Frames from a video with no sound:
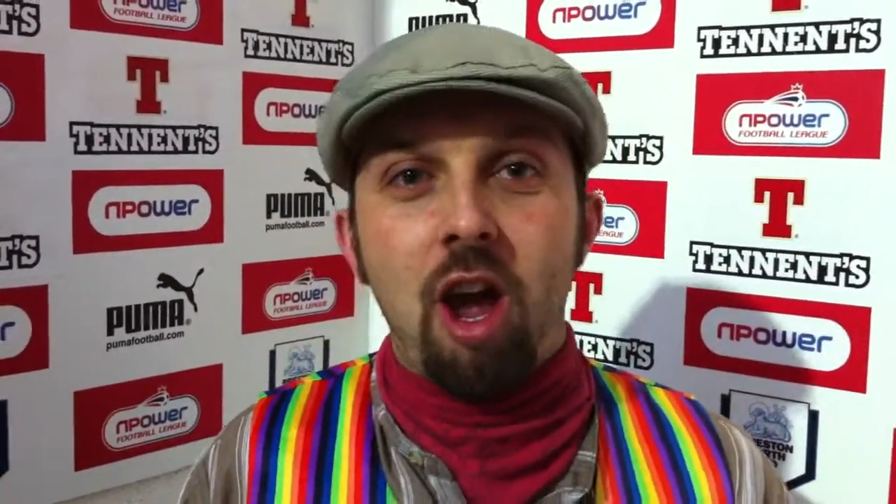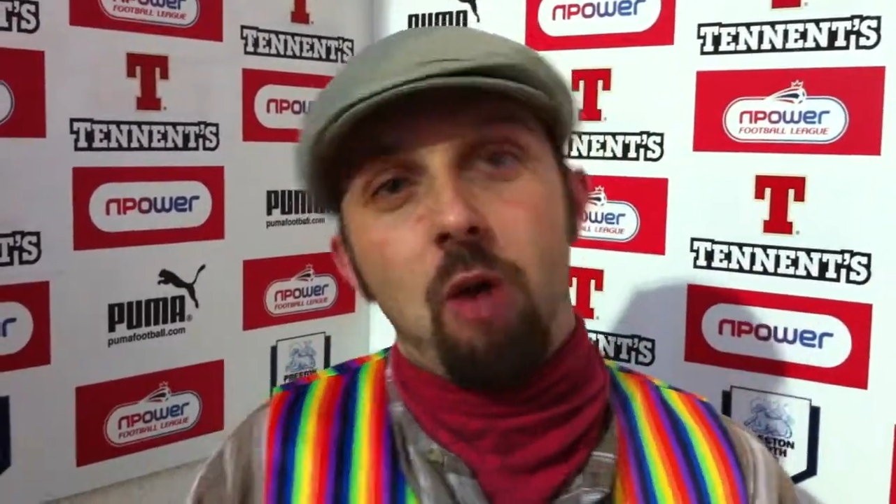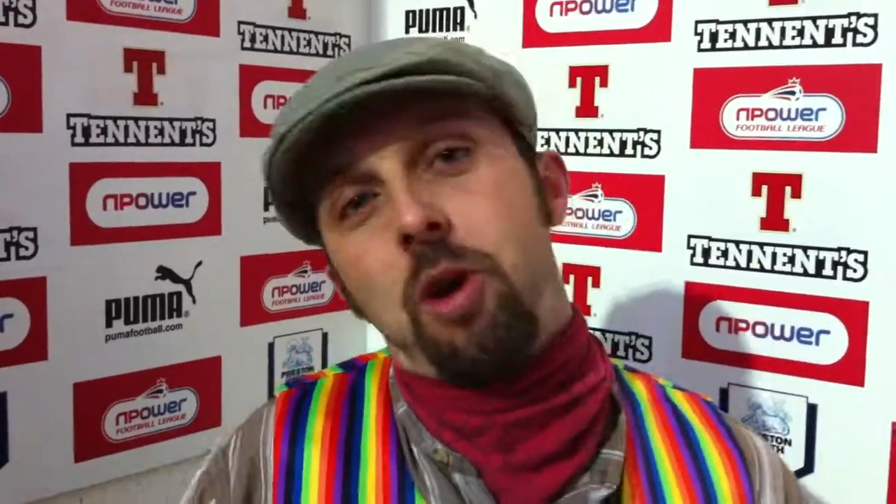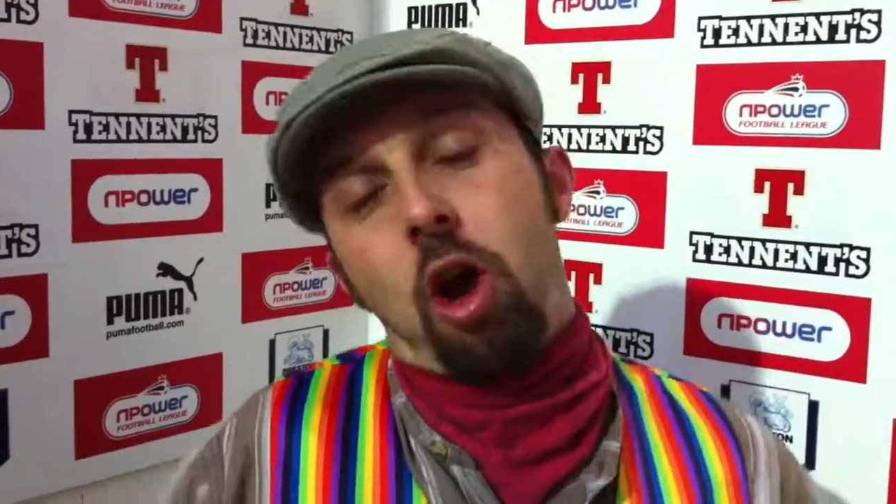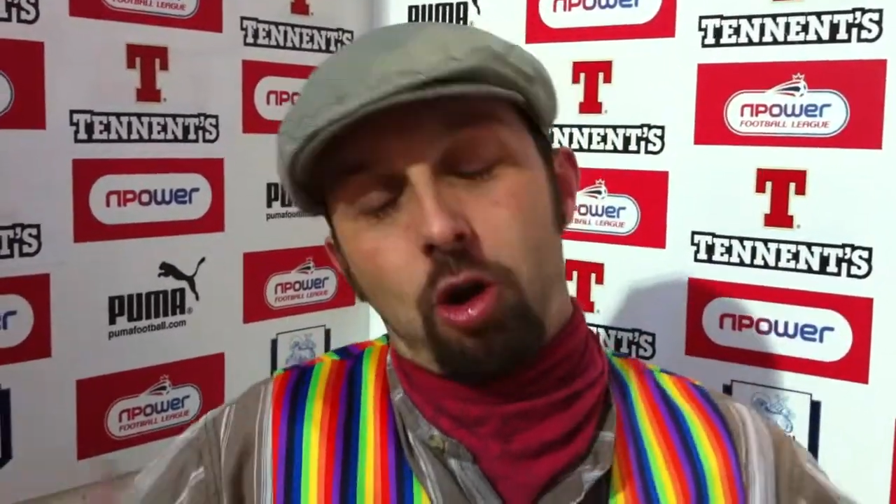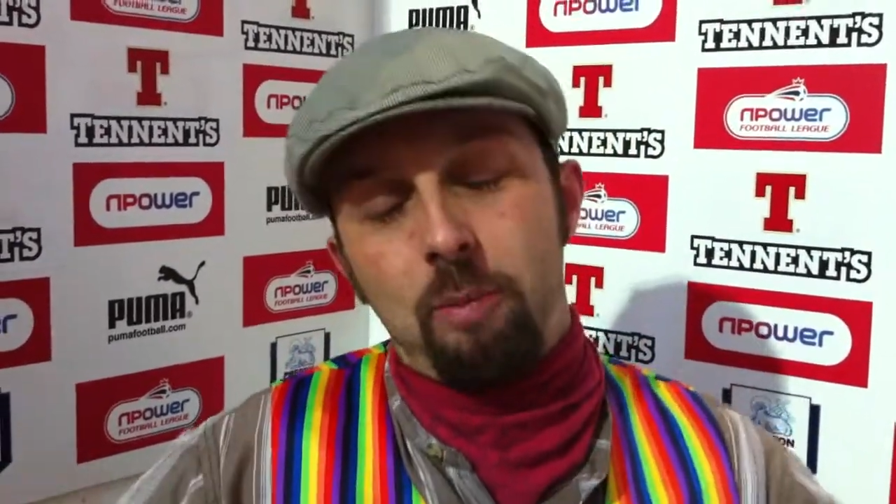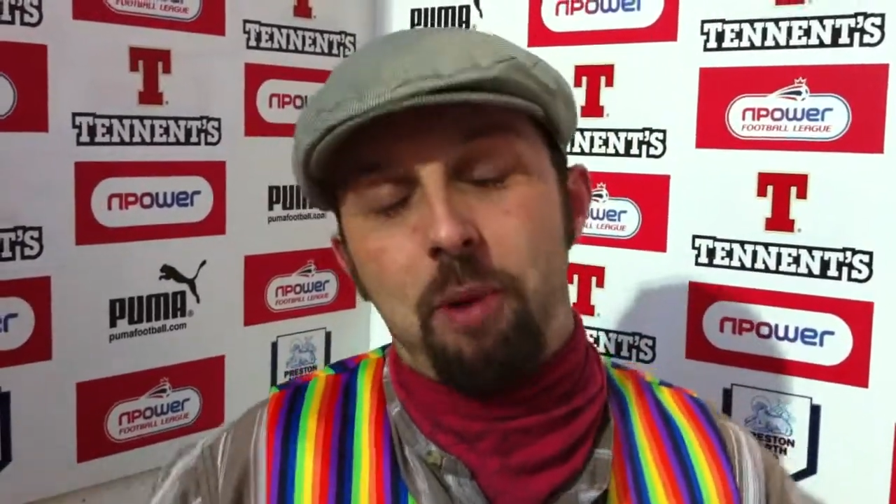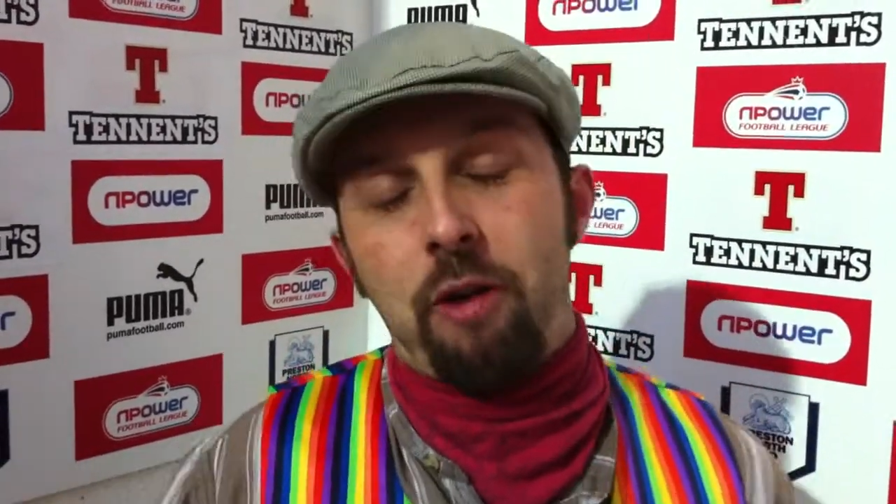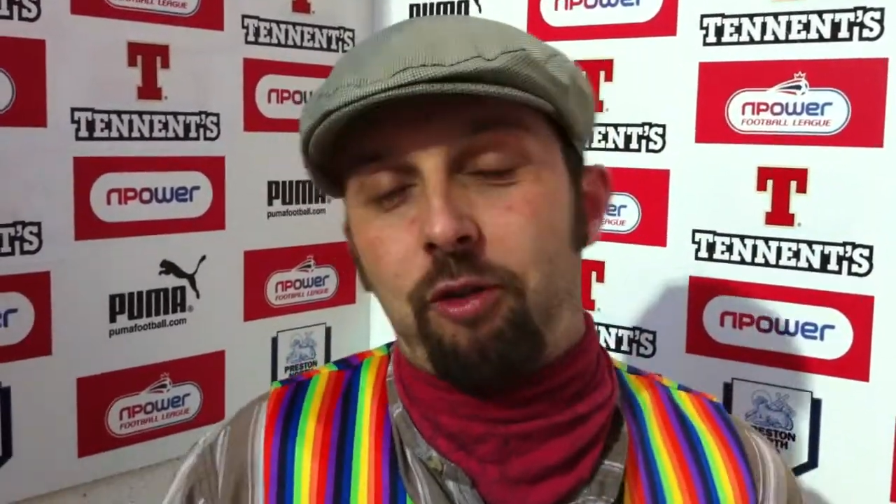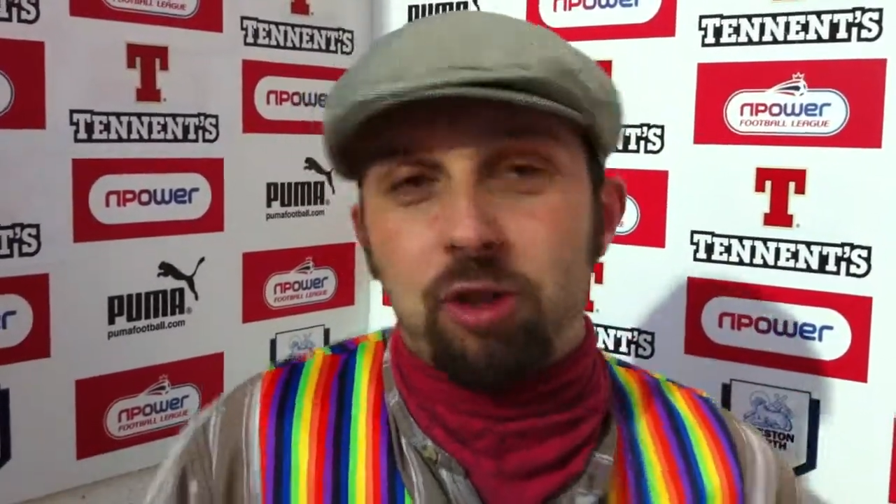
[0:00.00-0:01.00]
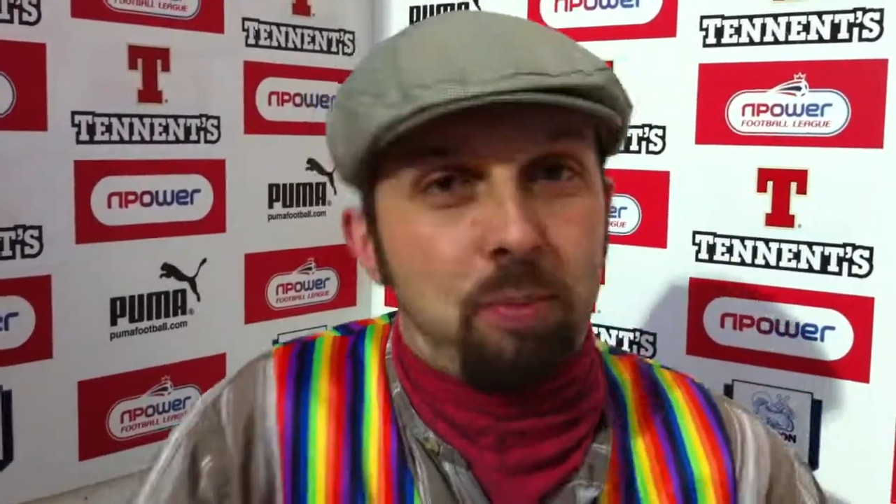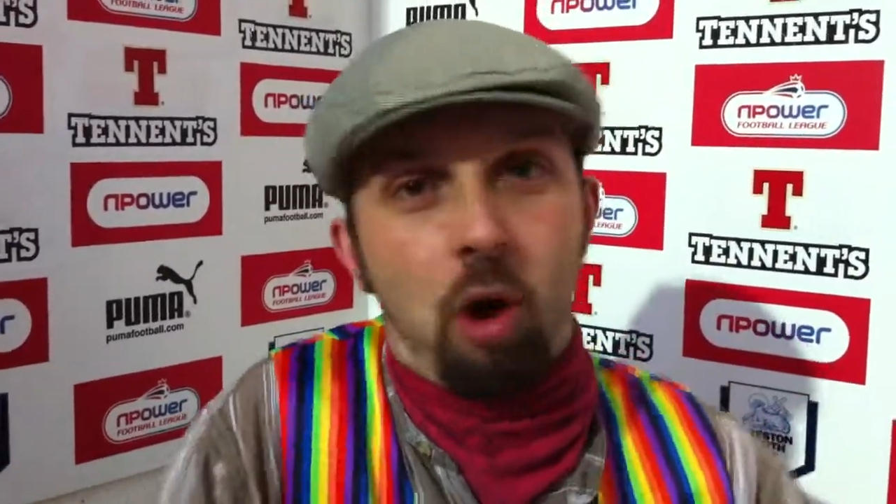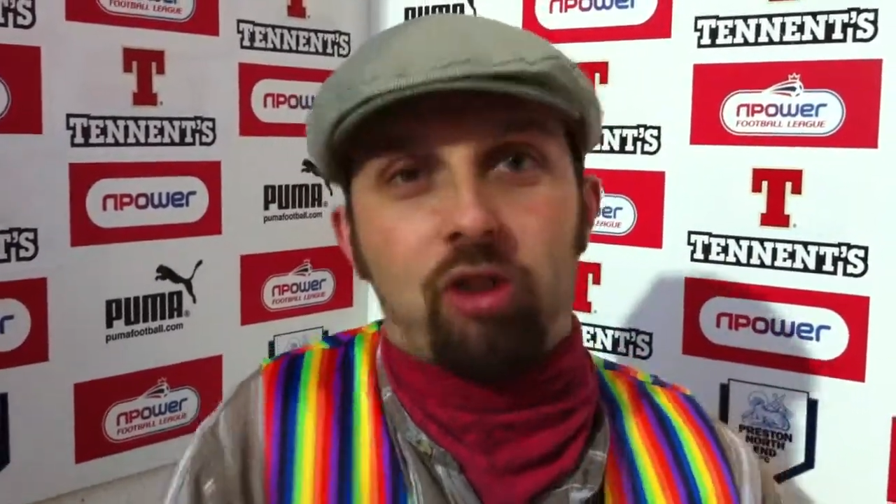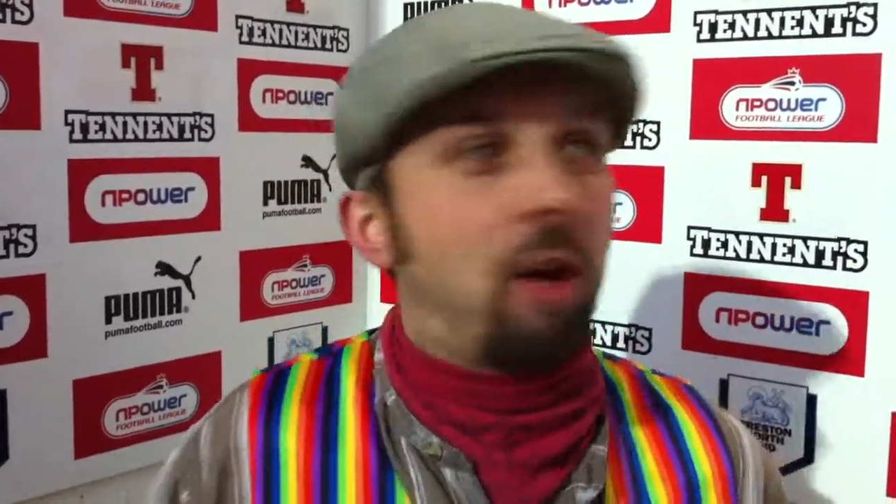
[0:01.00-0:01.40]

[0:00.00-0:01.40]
and we got a good boost from support